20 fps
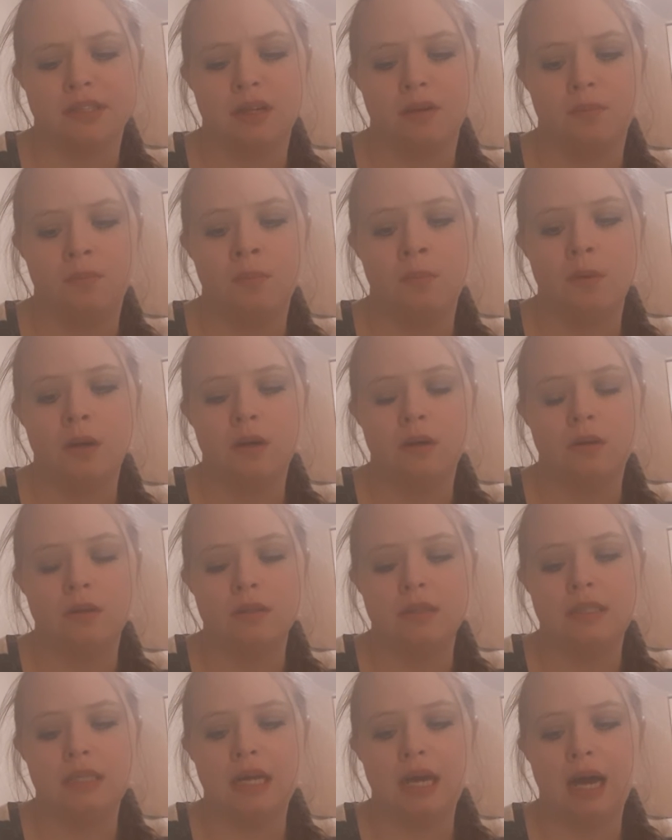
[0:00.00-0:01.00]

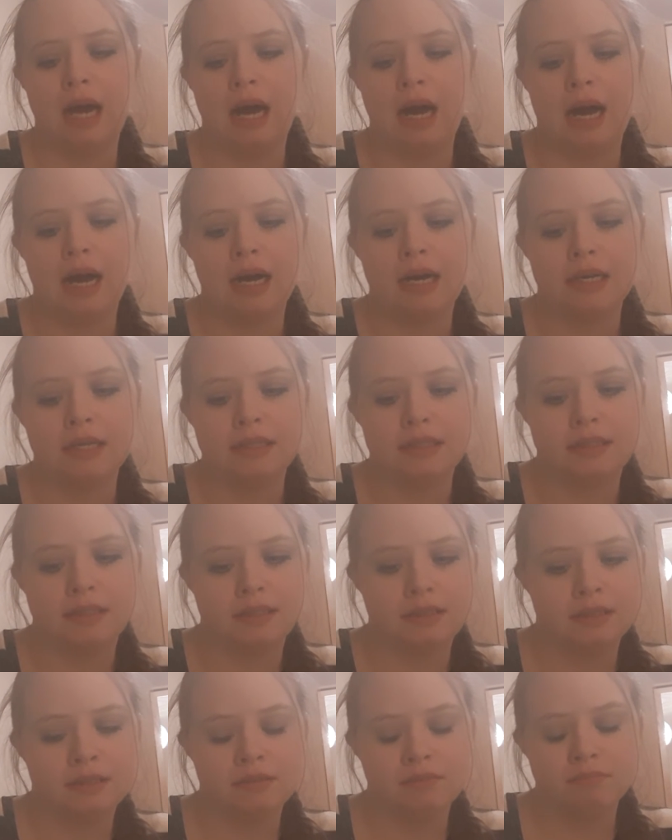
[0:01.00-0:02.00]
somebody has
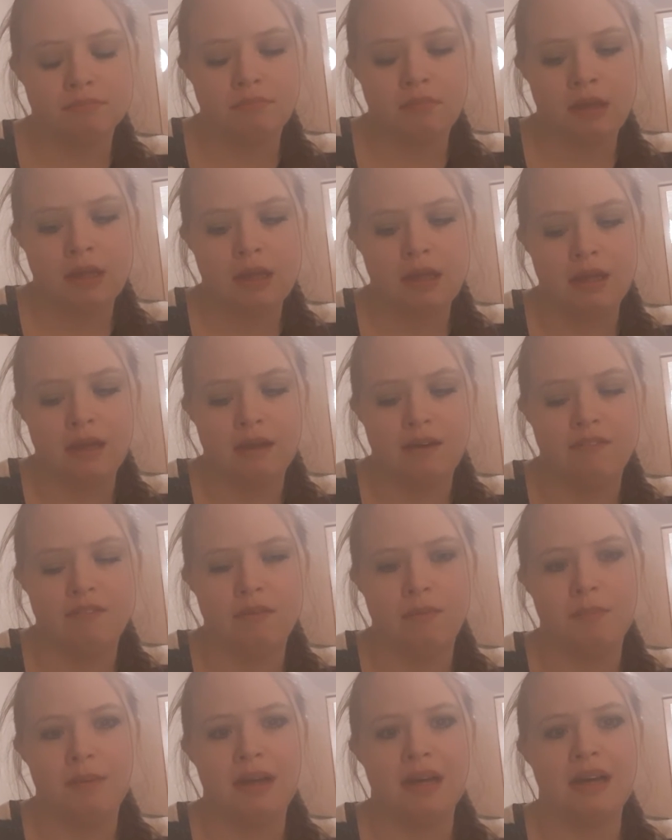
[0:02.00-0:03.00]

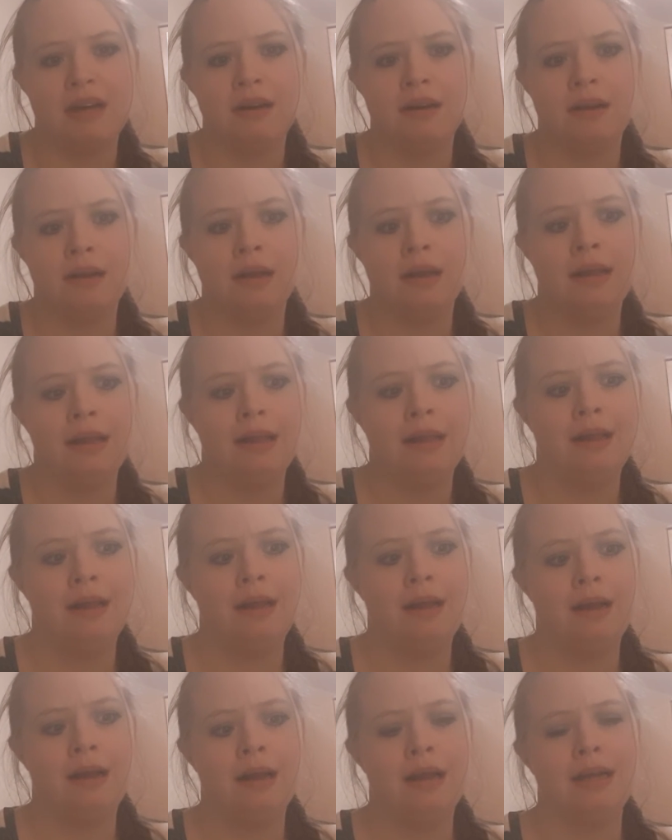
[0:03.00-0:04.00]
given me a
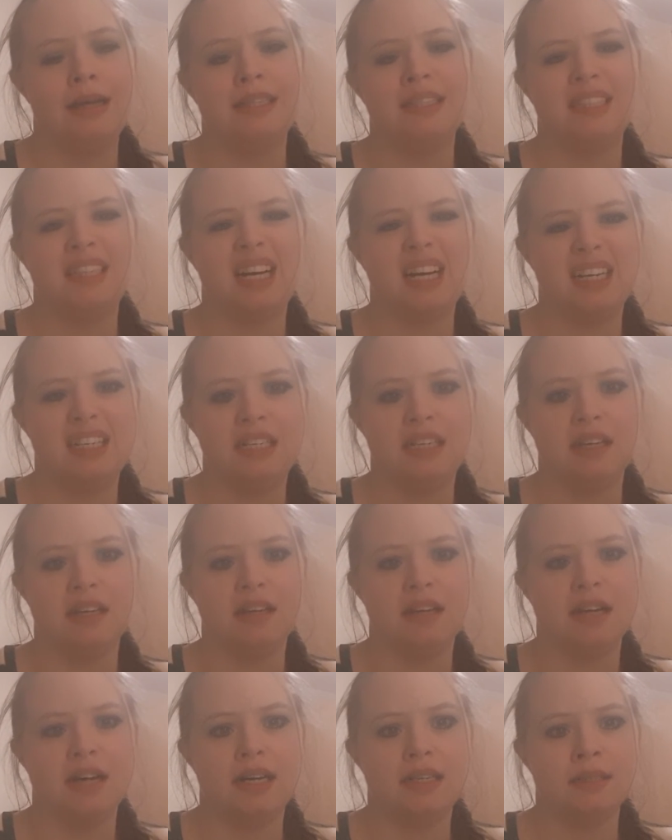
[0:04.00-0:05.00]

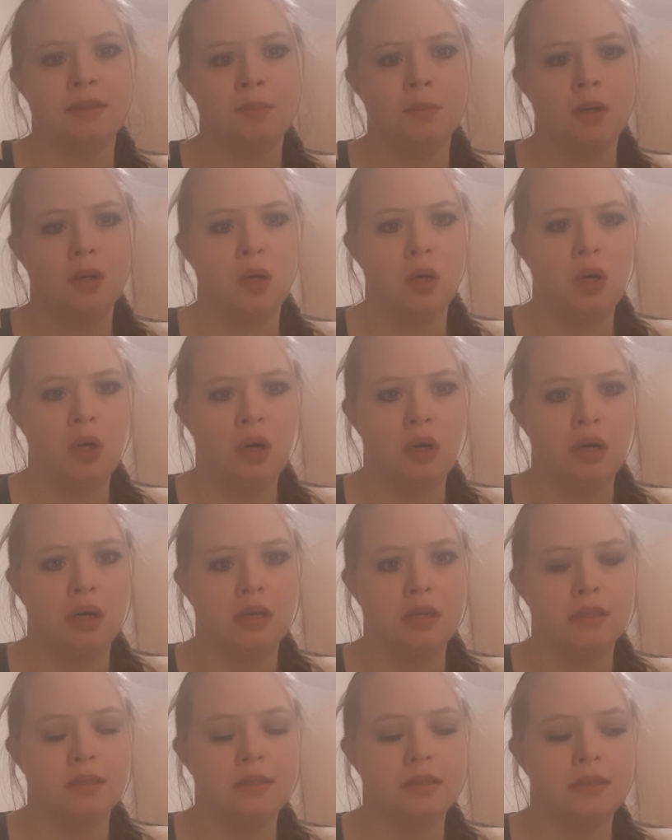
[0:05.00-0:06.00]
lasagna that's
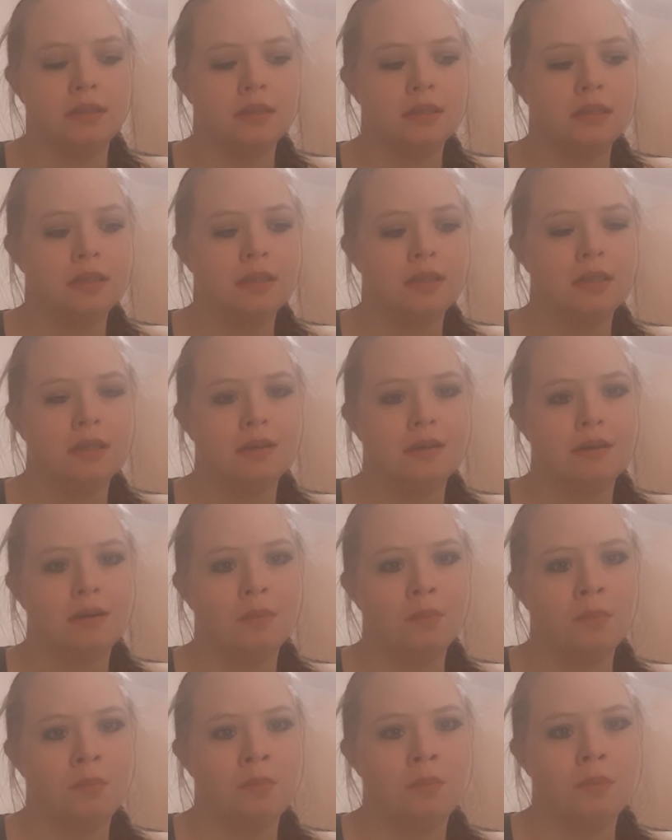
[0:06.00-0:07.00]
burnt,
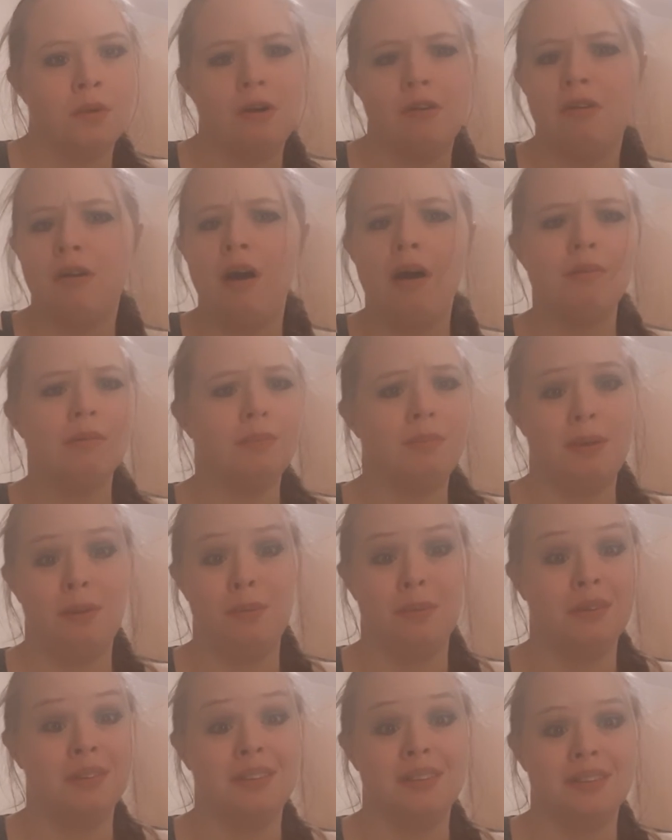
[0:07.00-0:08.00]
probably
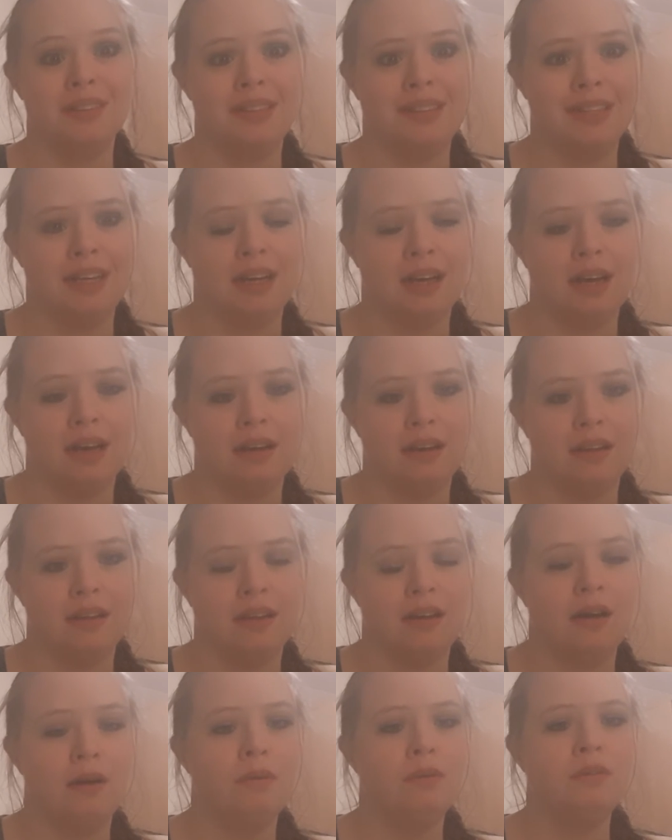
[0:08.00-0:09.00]
wouldn't say
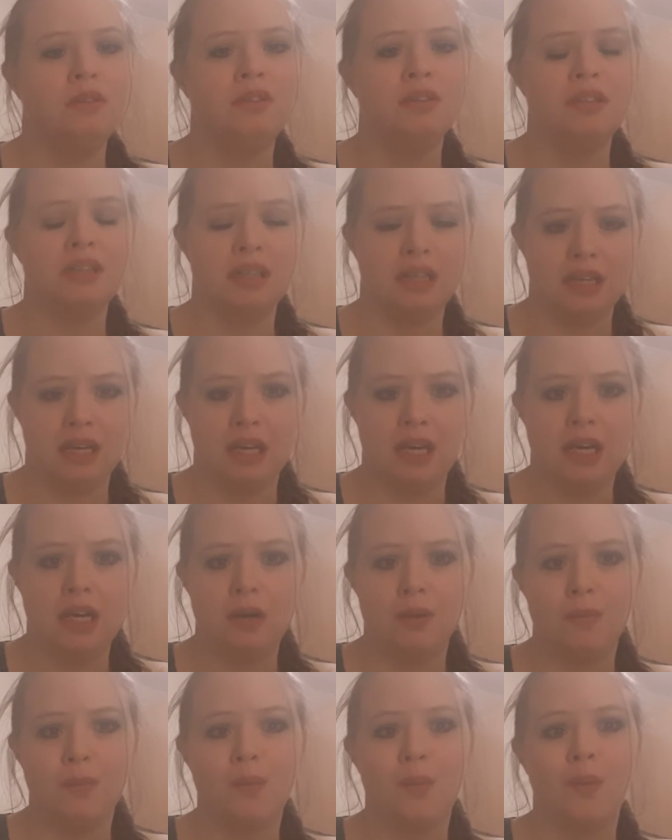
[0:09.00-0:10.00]
anything. I would just
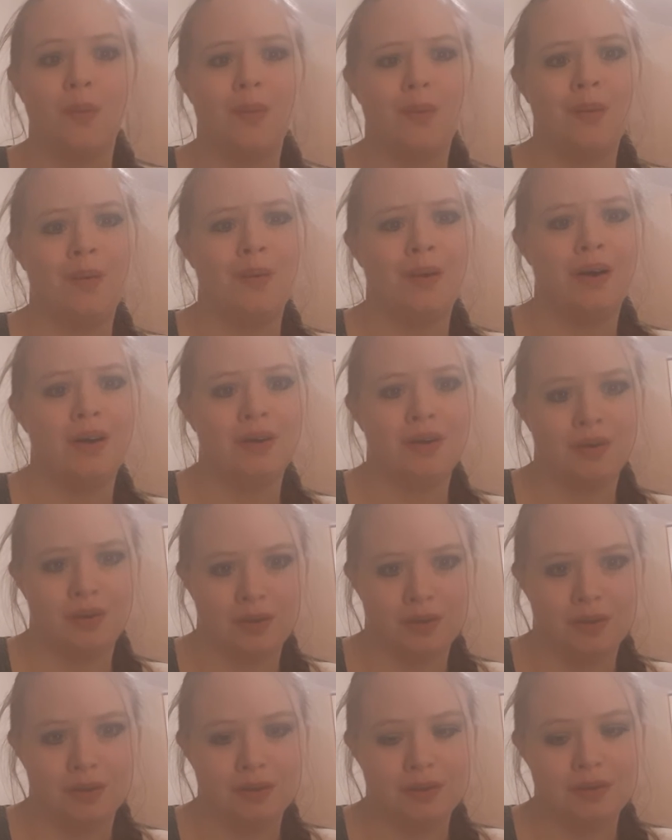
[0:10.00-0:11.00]
eat what I
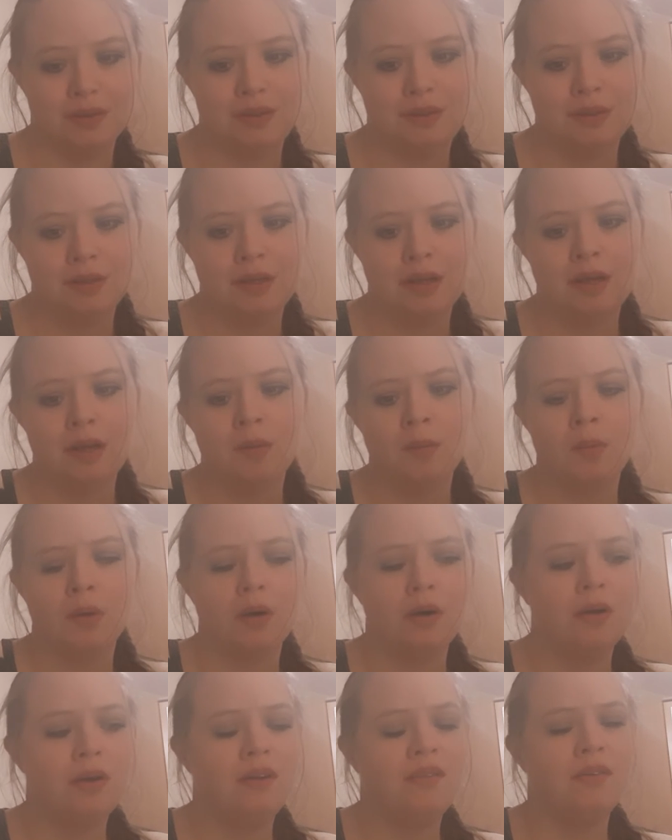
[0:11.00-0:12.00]
could.
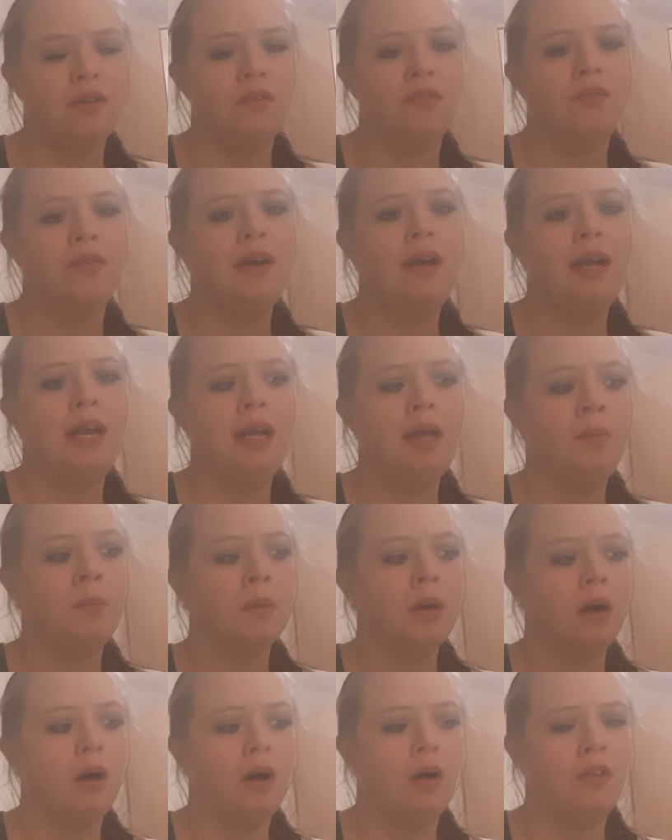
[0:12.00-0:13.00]
But if it really
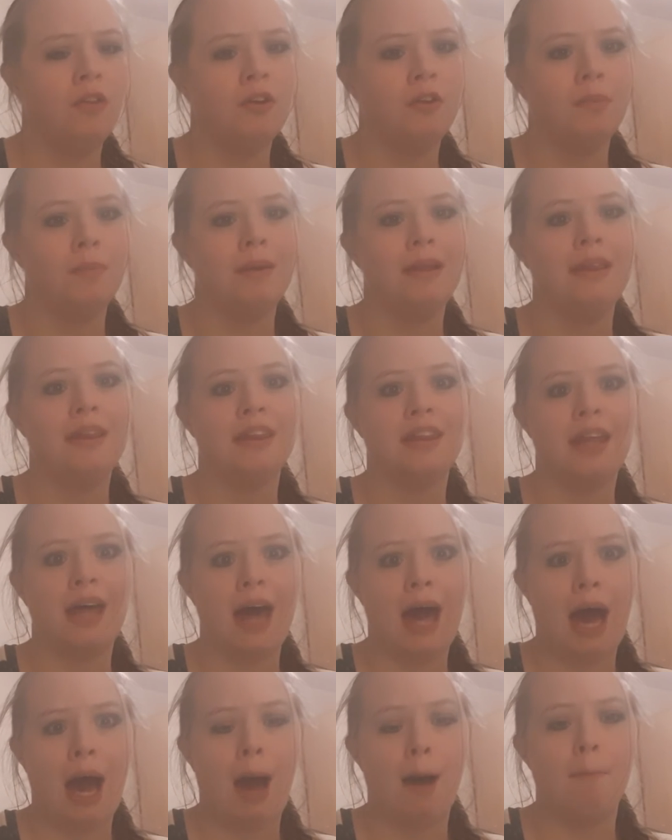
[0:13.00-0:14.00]
bothered me
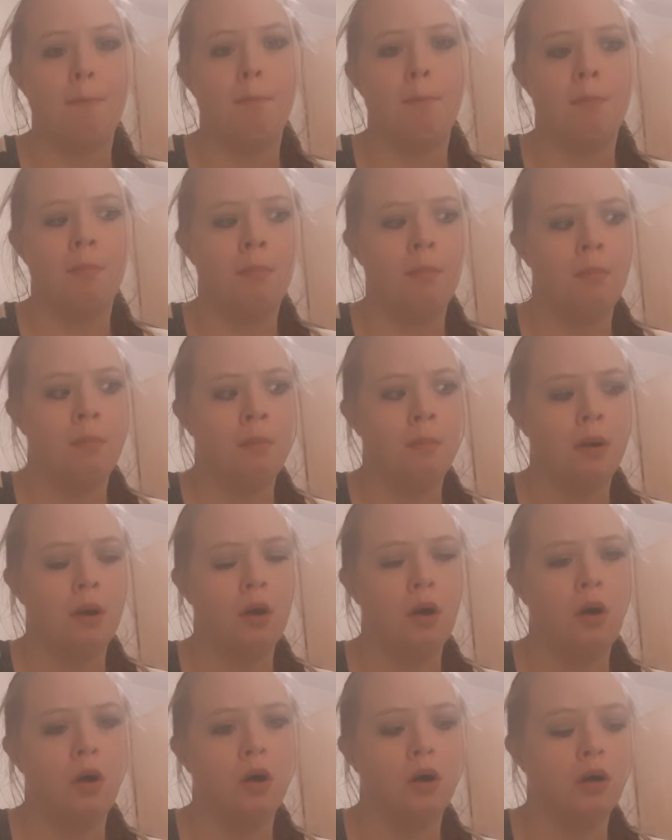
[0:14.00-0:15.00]
that
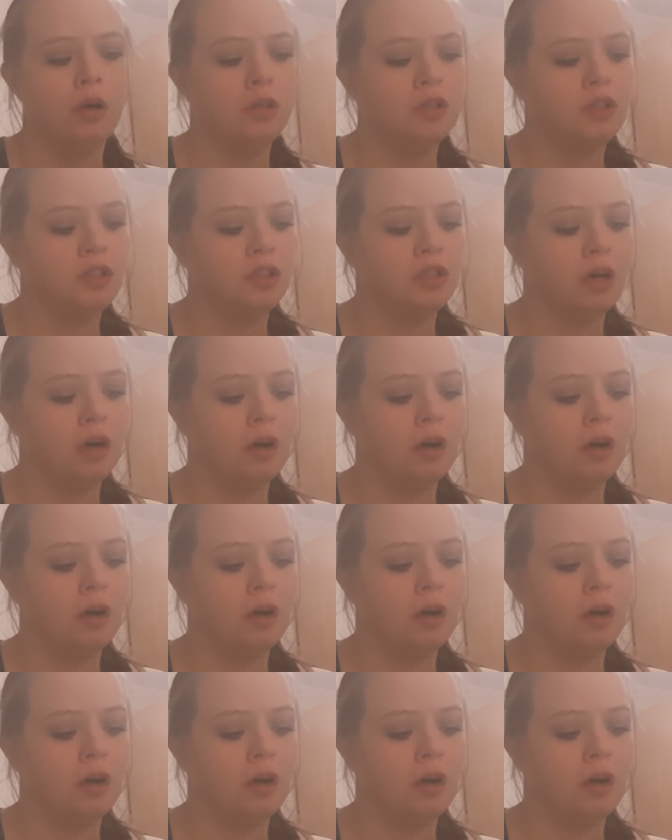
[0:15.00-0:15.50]
much,